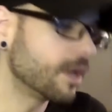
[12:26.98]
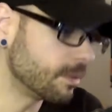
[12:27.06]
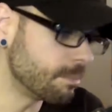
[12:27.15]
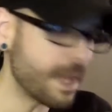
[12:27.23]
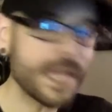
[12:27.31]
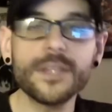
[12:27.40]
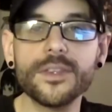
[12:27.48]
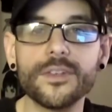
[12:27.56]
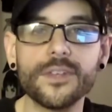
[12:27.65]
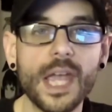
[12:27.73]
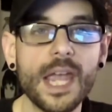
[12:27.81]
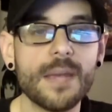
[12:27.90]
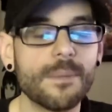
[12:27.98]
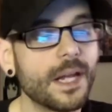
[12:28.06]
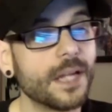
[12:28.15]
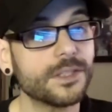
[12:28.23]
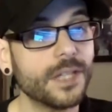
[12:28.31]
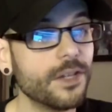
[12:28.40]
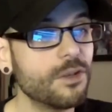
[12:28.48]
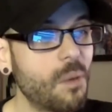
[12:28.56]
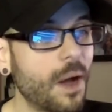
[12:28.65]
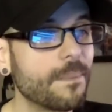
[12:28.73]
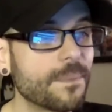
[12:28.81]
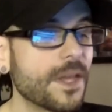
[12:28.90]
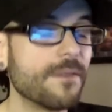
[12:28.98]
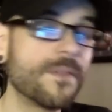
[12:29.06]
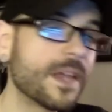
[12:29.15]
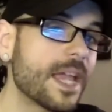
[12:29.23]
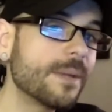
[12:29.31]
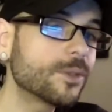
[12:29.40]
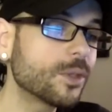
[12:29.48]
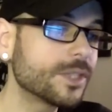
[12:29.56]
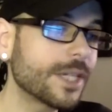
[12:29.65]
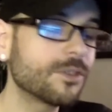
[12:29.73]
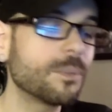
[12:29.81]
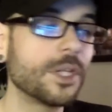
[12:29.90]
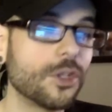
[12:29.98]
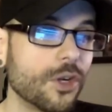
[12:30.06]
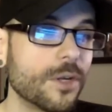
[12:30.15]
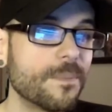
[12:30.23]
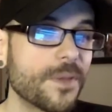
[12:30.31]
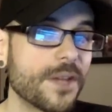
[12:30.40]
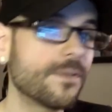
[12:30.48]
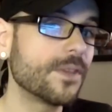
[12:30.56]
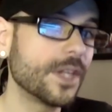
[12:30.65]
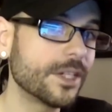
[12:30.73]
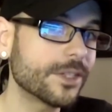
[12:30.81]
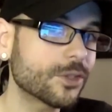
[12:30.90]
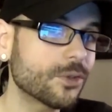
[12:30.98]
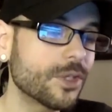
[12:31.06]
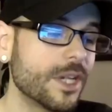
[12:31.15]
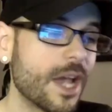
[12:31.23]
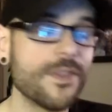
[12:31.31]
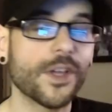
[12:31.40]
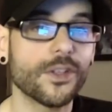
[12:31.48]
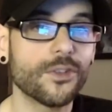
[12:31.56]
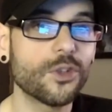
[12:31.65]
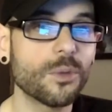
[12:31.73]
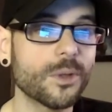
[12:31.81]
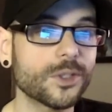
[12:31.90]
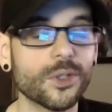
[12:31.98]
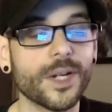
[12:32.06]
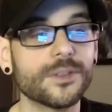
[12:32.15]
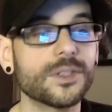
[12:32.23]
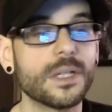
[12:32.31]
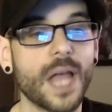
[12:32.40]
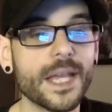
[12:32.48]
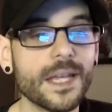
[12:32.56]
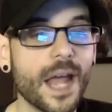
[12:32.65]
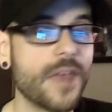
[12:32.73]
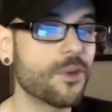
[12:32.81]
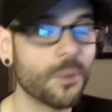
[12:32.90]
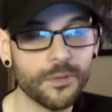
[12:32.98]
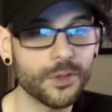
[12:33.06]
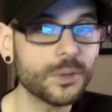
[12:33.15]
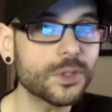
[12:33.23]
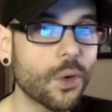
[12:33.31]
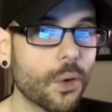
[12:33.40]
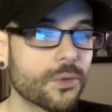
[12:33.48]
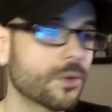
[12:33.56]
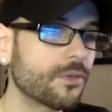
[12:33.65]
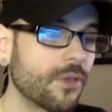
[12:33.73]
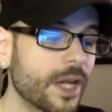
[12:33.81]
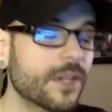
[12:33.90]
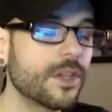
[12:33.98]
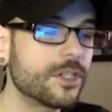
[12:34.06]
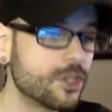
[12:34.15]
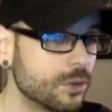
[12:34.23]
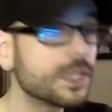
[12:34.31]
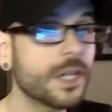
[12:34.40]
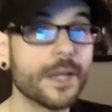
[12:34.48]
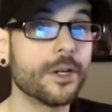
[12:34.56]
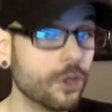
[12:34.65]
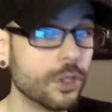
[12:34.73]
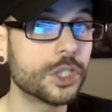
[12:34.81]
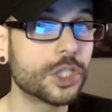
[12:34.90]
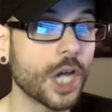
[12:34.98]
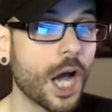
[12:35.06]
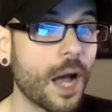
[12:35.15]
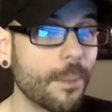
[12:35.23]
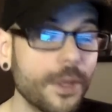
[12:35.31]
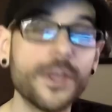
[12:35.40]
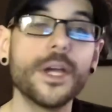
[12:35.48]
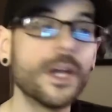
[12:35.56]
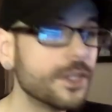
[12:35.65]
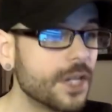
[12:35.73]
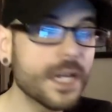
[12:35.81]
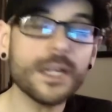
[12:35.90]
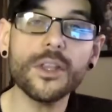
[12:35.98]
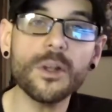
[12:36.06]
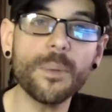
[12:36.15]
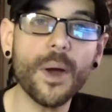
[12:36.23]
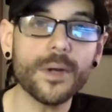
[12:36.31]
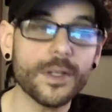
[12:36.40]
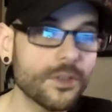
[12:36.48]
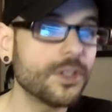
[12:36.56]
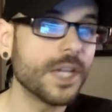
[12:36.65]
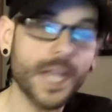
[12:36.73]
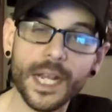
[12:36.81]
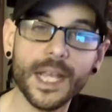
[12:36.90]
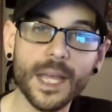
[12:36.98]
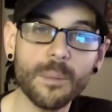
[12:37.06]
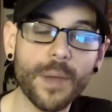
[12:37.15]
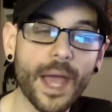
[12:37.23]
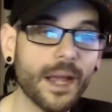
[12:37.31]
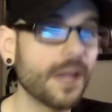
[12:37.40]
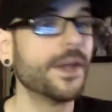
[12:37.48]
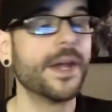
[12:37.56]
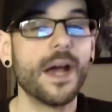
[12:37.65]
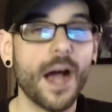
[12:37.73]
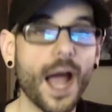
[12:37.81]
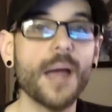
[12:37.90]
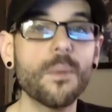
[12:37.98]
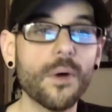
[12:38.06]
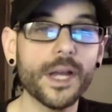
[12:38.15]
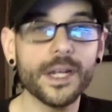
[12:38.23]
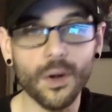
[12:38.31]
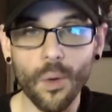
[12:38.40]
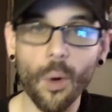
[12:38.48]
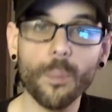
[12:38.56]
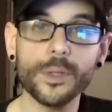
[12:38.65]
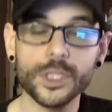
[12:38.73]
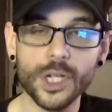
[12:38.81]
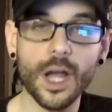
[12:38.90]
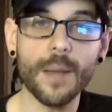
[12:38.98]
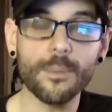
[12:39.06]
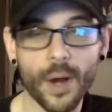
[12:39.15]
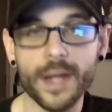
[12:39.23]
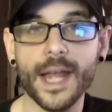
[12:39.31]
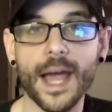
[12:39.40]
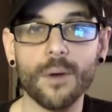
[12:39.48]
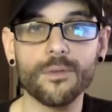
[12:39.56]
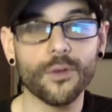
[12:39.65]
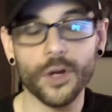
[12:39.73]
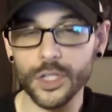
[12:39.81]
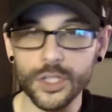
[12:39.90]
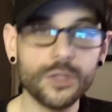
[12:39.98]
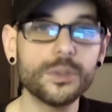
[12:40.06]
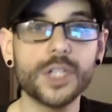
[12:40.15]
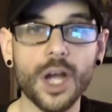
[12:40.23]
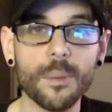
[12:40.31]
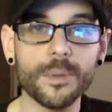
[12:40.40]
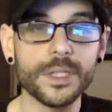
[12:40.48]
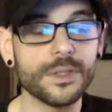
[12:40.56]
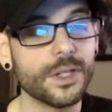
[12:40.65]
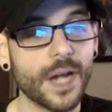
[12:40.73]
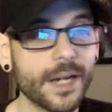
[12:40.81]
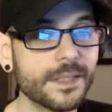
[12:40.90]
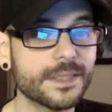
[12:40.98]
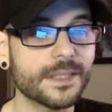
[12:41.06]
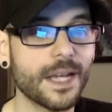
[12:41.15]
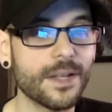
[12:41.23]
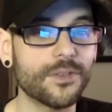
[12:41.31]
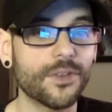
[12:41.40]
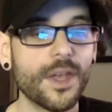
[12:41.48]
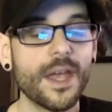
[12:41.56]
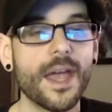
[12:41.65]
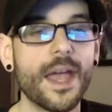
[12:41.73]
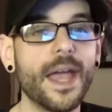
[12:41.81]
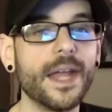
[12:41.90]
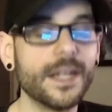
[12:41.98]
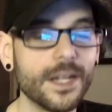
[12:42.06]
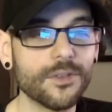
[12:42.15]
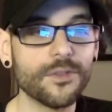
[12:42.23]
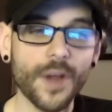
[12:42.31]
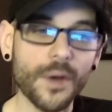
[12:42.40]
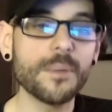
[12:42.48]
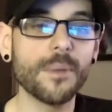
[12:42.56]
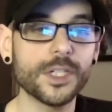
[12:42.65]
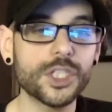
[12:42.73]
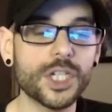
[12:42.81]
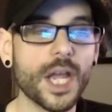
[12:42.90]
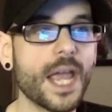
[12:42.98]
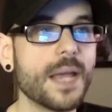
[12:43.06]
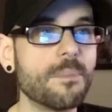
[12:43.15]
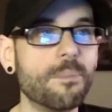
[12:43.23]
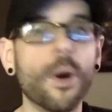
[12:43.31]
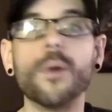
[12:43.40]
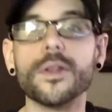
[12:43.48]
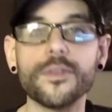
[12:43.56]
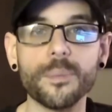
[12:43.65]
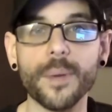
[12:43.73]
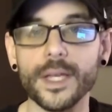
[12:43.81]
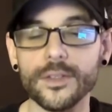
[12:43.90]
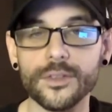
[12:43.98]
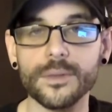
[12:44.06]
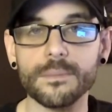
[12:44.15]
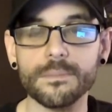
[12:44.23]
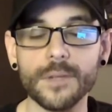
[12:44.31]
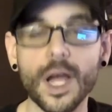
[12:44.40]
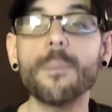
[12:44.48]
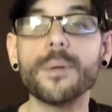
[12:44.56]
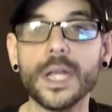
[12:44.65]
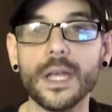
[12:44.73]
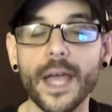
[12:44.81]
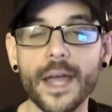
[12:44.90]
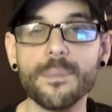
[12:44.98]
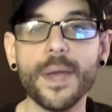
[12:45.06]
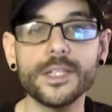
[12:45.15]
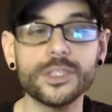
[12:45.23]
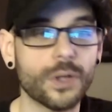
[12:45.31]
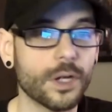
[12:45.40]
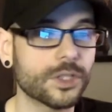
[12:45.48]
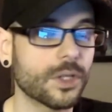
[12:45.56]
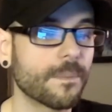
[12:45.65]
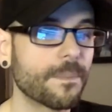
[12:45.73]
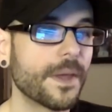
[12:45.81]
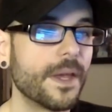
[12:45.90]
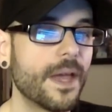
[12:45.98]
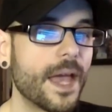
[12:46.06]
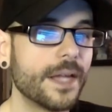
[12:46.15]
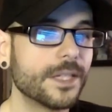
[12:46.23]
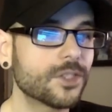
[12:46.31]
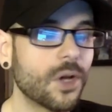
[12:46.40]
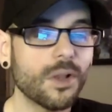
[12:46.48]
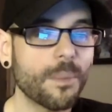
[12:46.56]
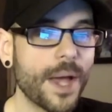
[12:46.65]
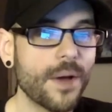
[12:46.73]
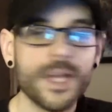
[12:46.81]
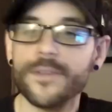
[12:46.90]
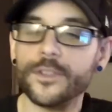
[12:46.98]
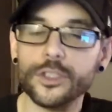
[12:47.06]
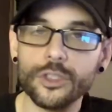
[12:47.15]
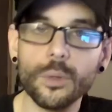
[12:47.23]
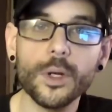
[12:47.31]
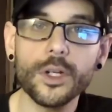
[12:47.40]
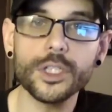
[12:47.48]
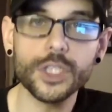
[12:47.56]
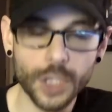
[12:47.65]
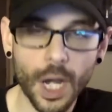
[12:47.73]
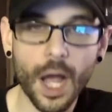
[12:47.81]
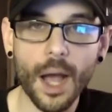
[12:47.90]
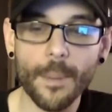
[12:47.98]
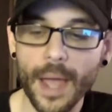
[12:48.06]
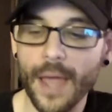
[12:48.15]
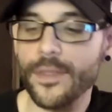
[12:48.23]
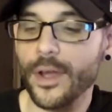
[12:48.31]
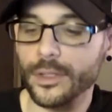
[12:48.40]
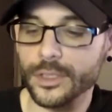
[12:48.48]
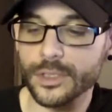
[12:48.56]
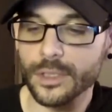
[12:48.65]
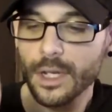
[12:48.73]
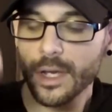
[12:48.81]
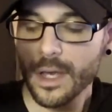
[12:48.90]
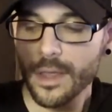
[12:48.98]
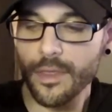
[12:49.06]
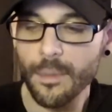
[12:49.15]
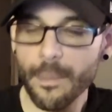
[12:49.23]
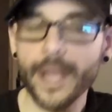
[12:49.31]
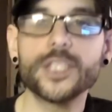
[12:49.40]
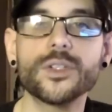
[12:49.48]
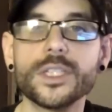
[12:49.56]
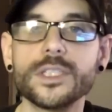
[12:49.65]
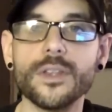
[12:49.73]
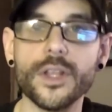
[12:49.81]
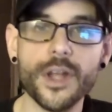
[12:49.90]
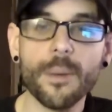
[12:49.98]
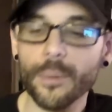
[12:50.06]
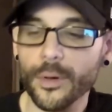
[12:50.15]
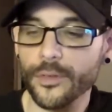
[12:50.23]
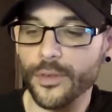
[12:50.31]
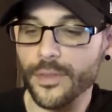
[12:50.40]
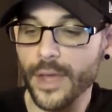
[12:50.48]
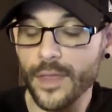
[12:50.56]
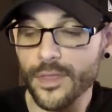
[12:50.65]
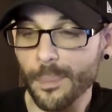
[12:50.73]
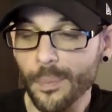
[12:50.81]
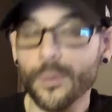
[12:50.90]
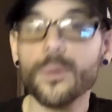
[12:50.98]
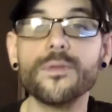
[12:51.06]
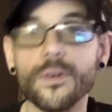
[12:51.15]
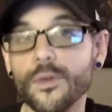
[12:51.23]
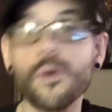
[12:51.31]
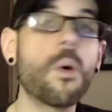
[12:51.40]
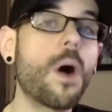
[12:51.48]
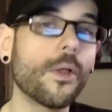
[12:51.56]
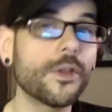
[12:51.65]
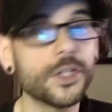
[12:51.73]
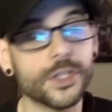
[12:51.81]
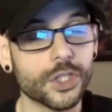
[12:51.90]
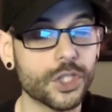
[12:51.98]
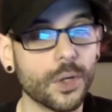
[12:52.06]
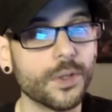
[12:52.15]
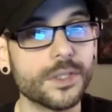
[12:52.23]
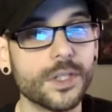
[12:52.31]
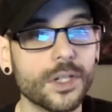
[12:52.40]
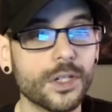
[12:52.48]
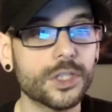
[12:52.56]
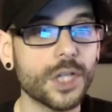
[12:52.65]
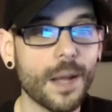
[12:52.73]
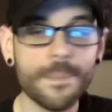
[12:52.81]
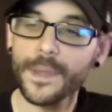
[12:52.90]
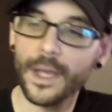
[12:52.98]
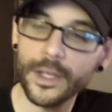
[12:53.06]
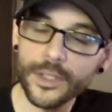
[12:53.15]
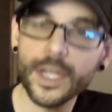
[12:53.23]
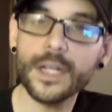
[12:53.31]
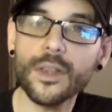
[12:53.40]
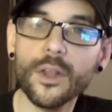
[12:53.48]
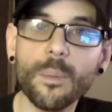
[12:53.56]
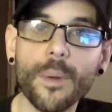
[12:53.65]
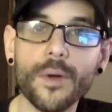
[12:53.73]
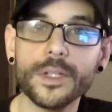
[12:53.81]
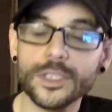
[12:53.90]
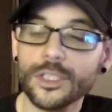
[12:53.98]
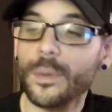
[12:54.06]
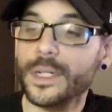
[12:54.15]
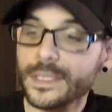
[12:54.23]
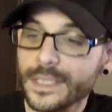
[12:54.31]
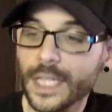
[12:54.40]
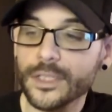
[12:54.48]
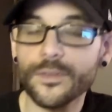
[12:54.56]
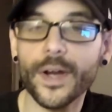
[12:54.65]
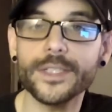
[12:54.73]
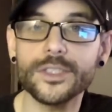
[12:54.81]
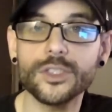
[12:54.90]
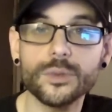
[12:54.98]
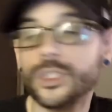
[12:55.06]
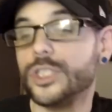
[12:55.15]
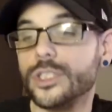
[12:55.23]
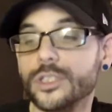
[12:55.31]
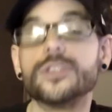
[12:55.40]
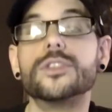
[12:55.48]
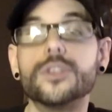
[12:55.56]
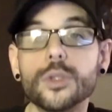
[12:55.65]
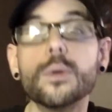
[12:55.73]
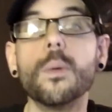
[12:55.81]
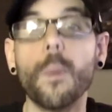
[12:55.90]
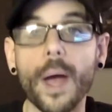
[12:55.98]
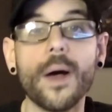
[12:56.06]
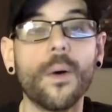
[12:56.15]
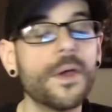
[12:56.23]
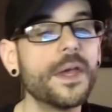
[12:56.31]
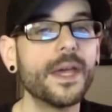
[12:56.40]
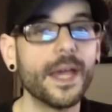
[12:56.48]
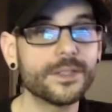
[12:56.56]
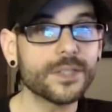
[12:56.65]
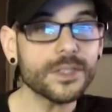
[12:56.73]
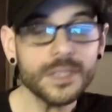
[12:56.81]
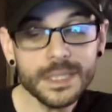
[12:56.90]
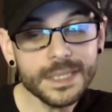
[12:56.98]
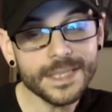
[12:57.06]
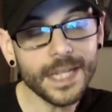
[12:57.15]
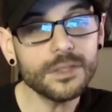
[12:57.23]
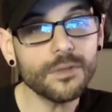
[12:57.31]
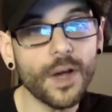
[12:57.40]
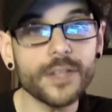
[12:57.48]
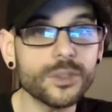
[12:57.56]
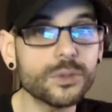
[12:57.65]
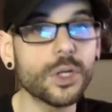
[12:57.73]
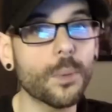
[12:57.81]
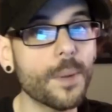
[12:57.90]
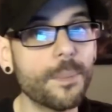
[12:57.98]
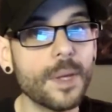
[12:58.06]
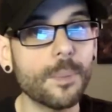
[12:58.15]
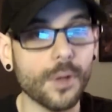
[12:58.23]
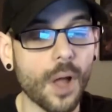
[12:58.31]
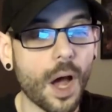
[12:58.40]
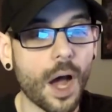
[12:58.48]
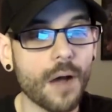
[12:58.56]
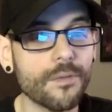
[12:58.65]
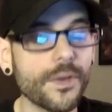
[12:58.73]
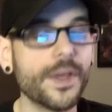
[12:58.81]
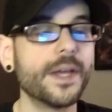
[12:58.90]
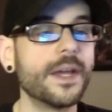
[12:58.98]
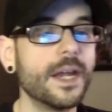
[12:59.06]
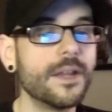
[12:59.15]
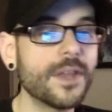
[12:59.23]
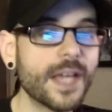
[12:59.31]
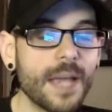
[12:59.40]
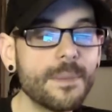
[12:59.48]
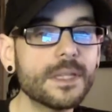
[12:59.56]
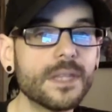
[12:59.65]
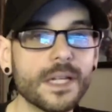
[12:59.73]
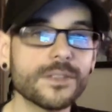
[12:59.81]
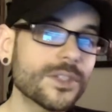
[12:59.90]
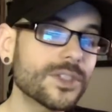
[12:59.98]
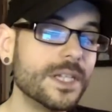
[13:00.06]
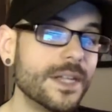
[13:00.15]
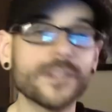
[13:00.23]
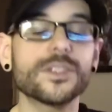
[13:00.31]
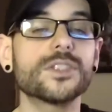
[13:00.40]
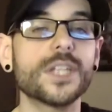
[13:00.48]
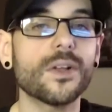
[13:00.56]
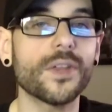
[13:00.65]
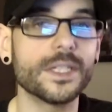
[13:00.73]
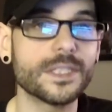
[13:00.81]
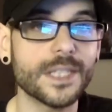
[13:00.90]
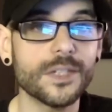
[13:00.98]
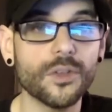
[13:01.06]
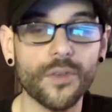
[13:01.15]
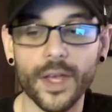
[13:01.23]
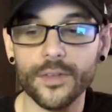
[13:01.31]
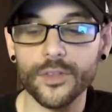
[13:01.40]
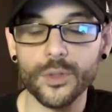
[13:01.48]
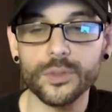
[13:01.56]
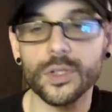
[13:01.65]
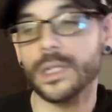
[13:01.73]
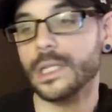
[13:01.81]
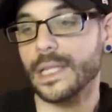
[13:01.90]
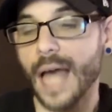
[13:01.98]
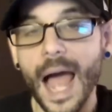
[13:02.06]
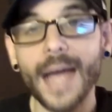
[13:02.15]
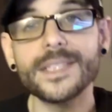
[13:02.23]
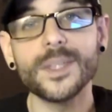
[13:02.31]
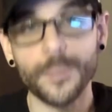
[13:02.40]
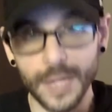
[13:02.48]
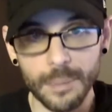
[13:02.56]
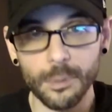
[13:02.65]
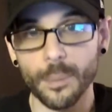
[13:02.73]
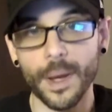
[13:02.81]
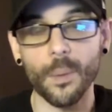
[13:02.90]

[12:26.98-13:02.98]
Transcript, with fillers: make this game, and I'll tell you what, if the game turns out to be good, if the industry and the consumer turn out to like it, and the review scores reflect that you did a good job, you get a little bonus, you get a kickback. I work in a corporate job right now for a huge company in the United States, and it is very much a bonus-based company and pay structure, and it's all about if you do a good job, and there's the metrics and the numbers and, and the proof of quality to show you did a good job, you get a little bonus. So it incentivizes you to just do well. It doesn't incentivize you to rip people off, and in the gaming thing, it doesn't necessarily incentivize you to lie to people about